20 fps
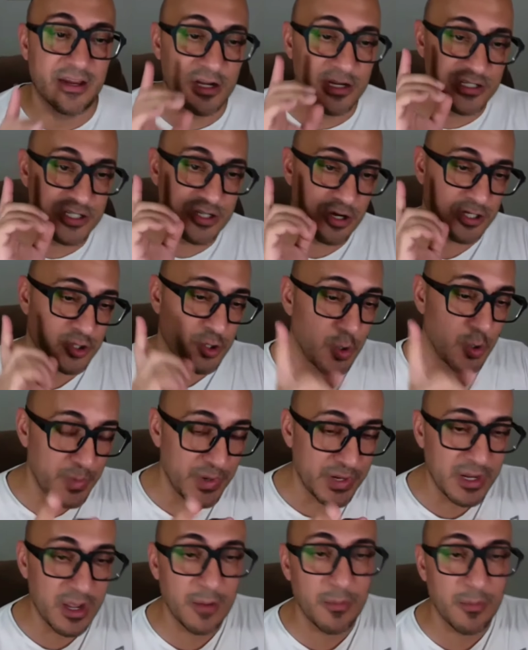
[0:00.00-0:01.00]
and they're going to start
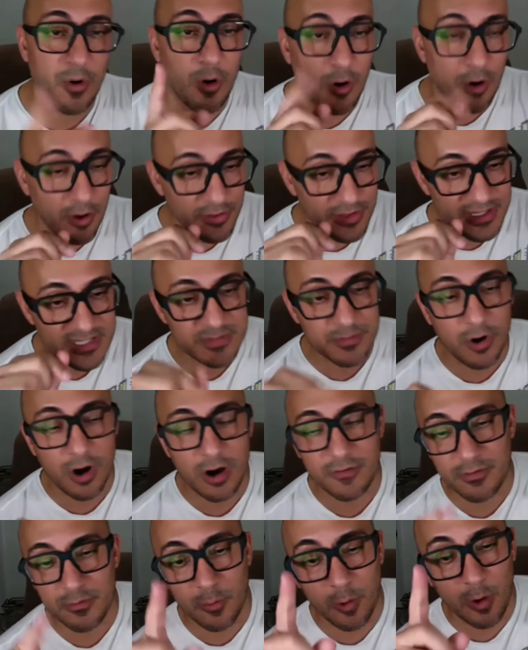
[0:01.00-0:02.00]
scooping up all these
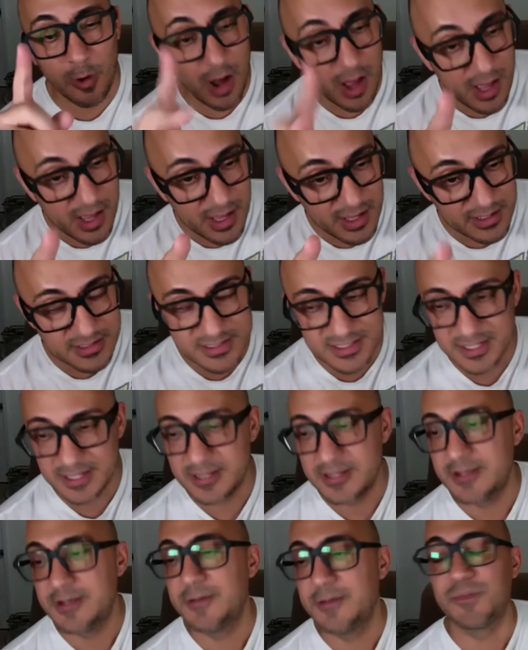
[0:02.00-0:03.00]
Marvel
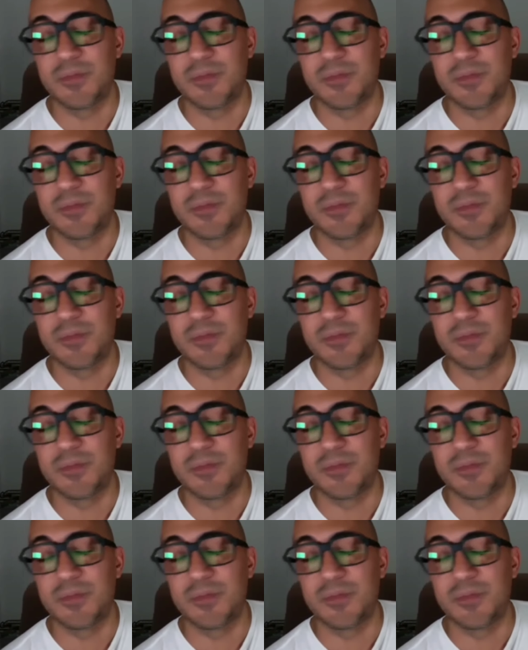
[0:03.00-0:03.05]
ones,